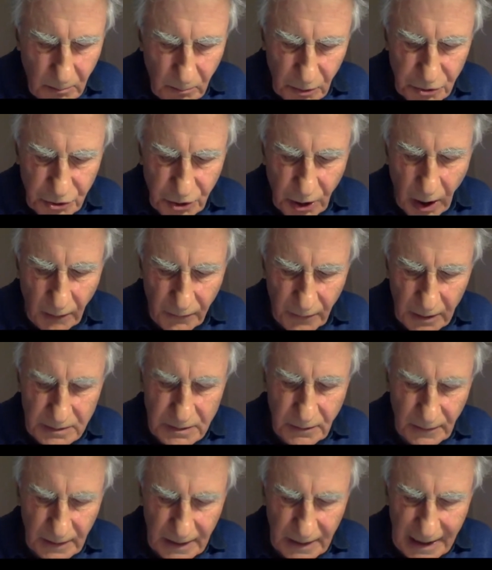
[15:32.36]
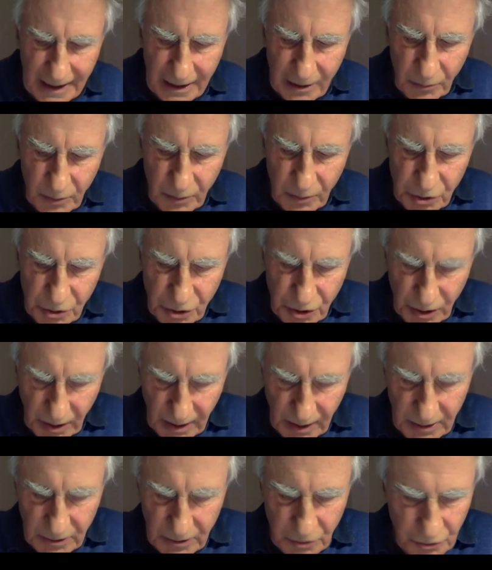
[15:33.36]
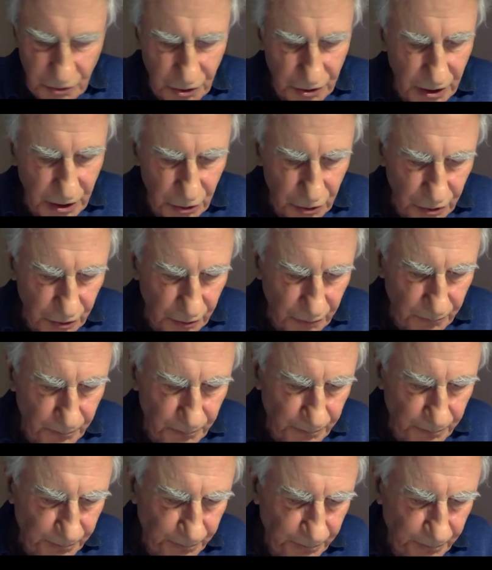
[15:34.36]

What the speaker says: but rather to the language and to tradition.